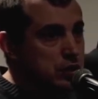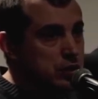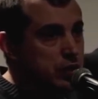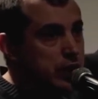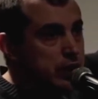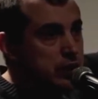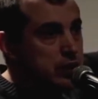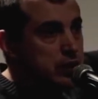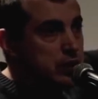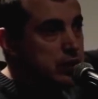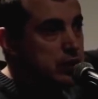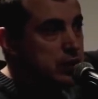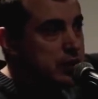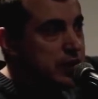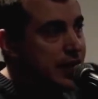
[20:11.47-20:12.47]
Right?
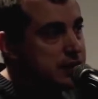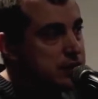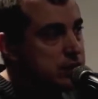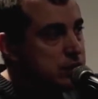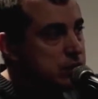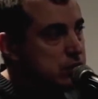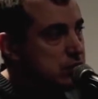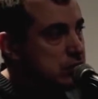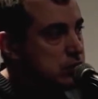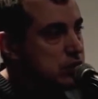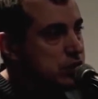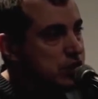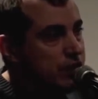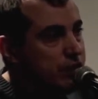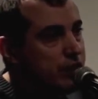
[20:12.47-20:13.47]
That's
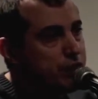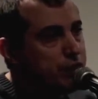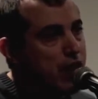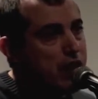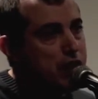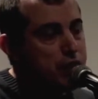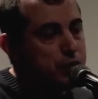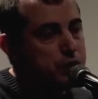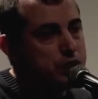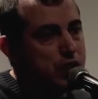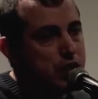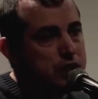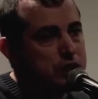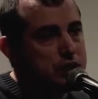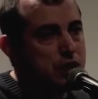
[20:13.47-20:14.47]

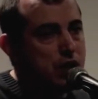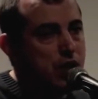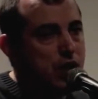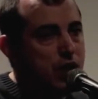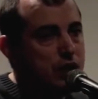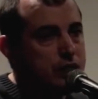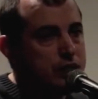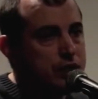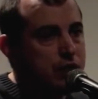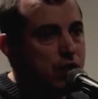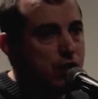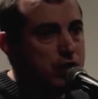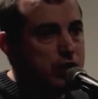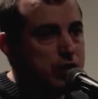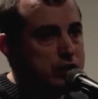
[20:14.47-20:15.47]
75% of the
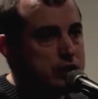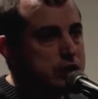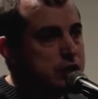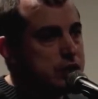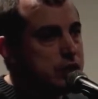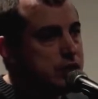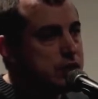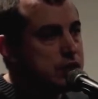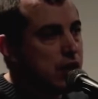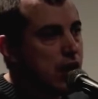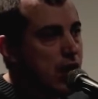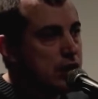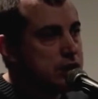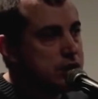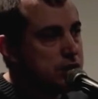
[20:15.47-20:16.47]
audience. This
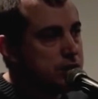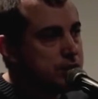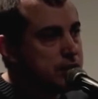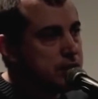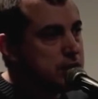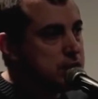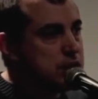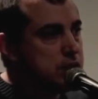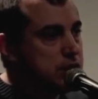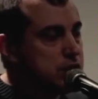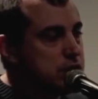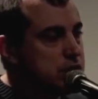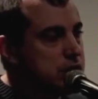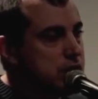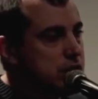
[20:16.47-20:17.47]
concept didn't
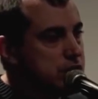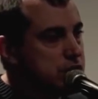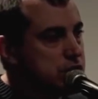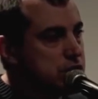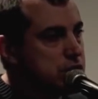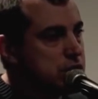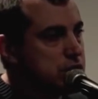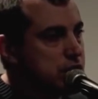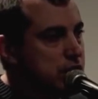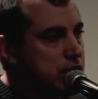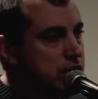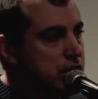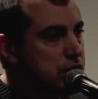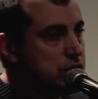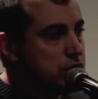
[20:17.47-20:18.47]
exist 10
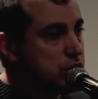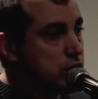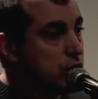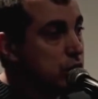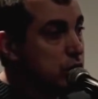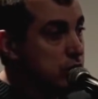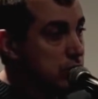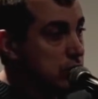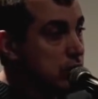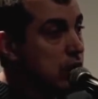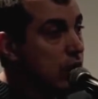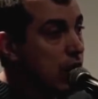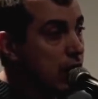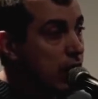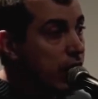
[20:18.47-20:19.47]
years ago.
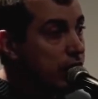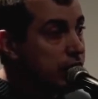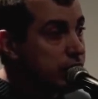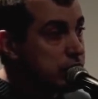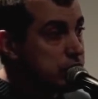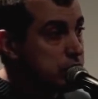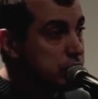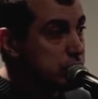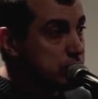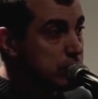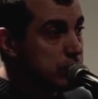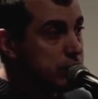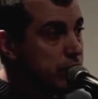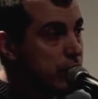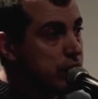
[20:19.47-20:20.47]
A lot of us who
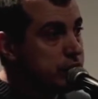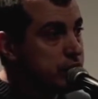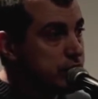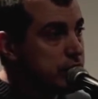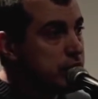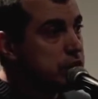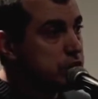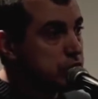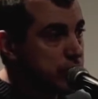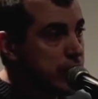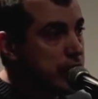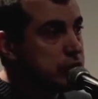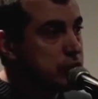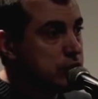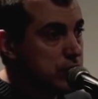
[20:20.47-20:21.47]
were involved in the
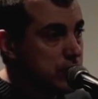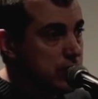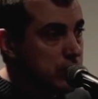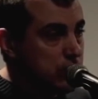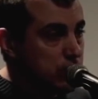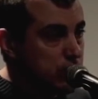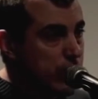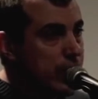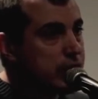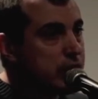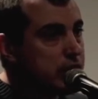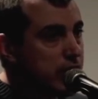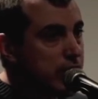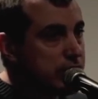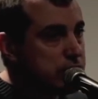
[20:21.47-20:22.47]
internet
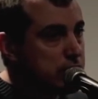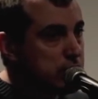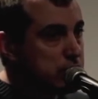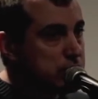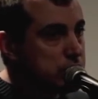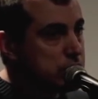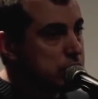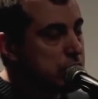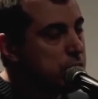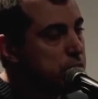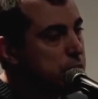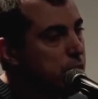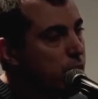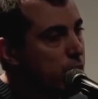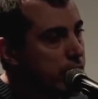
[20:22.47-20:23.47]
recognize that at some
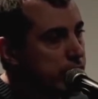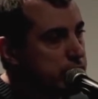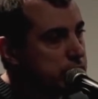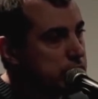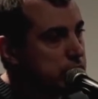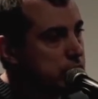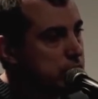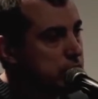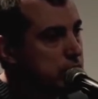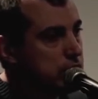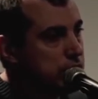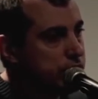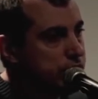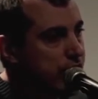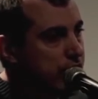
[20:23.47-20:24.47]
point
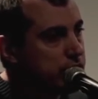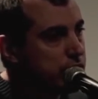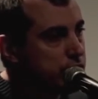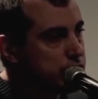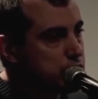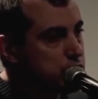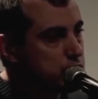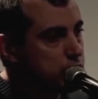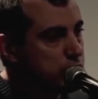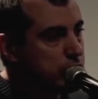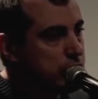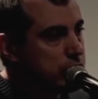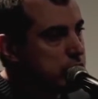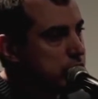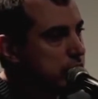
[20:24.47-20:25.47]
the value of
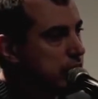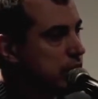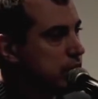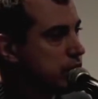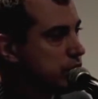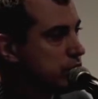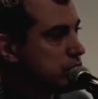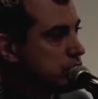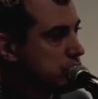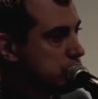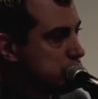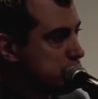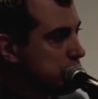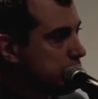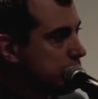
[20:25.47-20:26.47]
storing the data versus
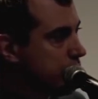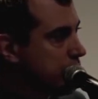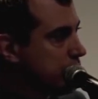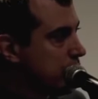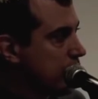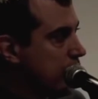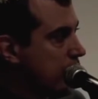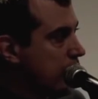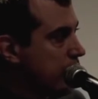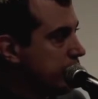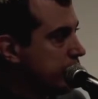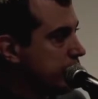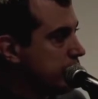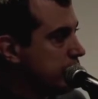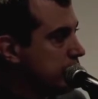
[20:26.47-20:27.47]
streaming it
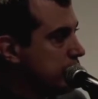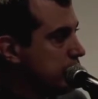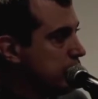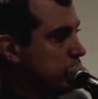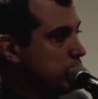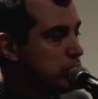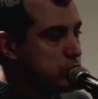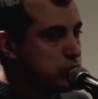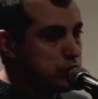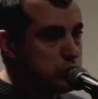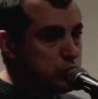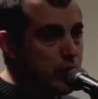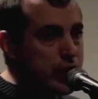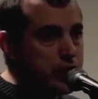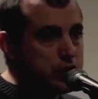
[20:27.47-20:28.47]
live would
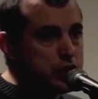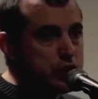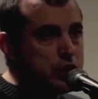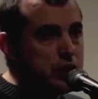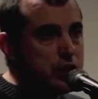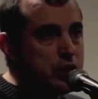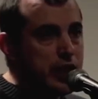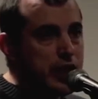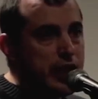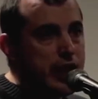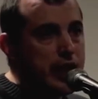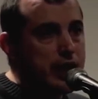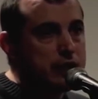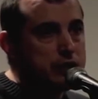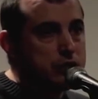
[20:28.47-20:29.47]
switch,
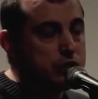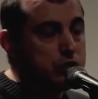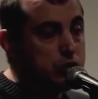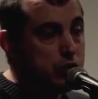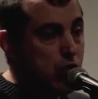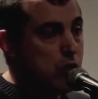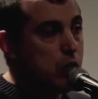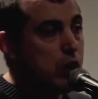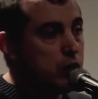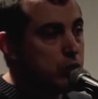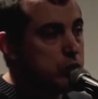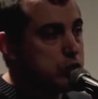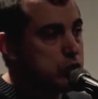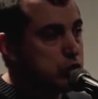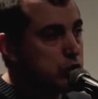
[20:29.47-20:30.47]
and no one
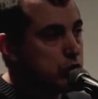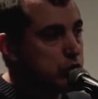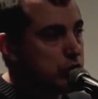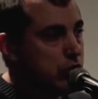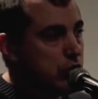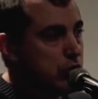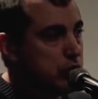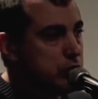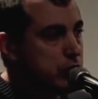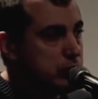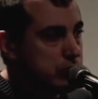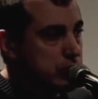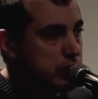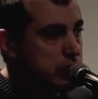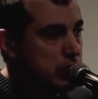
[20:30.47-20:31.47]
would store their own
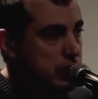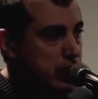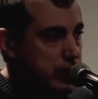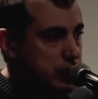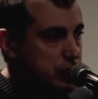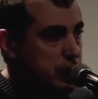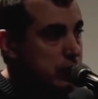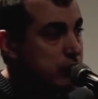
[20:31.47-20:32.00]
music collection.